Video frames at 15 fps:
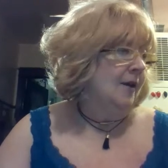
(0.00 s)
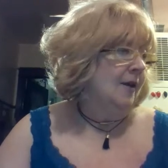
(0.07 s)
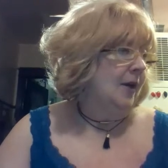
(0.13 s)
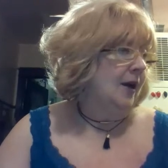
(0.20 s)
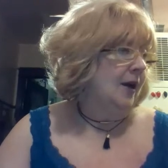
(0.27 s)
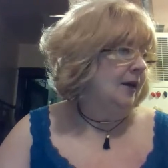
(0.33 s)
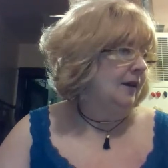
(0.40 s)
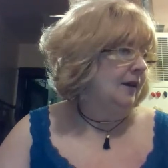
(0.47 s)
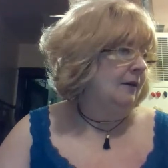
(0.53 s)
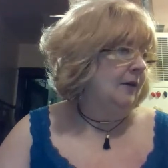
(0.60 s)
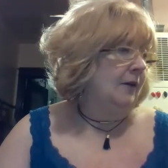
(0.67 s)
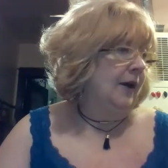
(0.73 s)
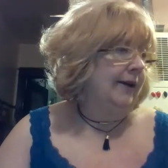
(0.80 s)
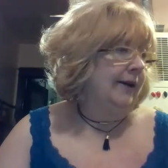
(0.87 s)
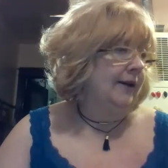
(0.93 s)
But, all
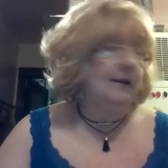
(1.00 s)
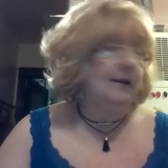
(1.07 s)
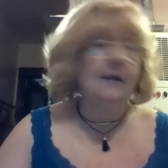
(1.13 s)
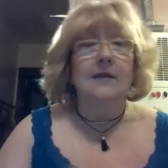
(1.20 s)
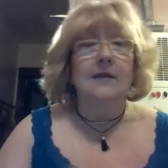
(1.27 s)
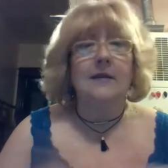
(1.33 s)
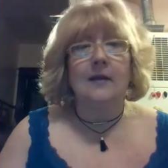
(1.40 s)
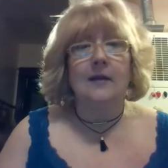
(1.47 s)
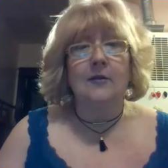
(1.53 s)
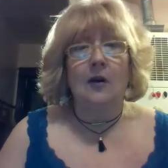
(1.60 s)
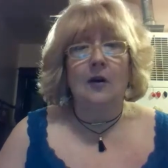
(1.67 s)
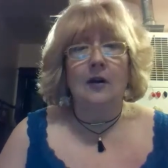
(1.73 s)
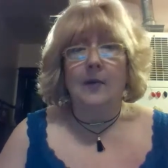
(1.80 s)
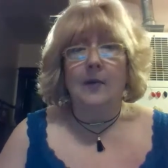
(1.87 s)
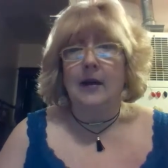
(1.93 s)
right, let's not
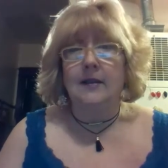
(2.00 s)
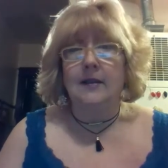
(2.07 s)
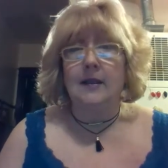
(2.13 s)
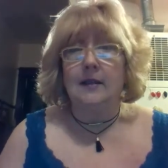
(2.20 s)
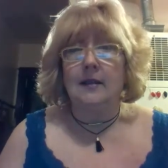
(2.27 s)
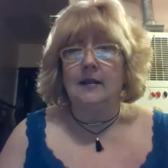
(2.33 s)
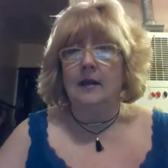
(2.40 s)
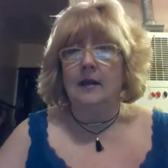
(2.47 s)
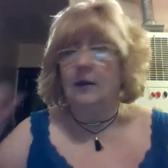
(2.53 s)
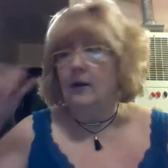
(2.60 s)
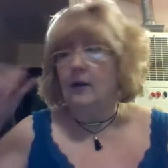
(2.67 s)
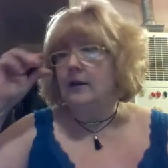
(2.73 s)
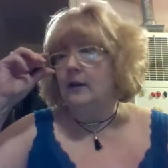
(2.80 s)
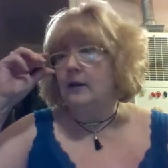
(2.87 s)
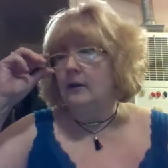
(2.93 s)
talk about teeth now,
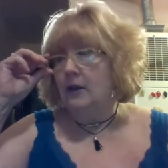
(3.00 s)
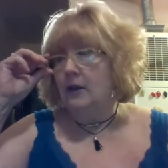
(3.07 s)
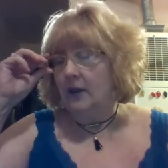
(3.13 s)
I know.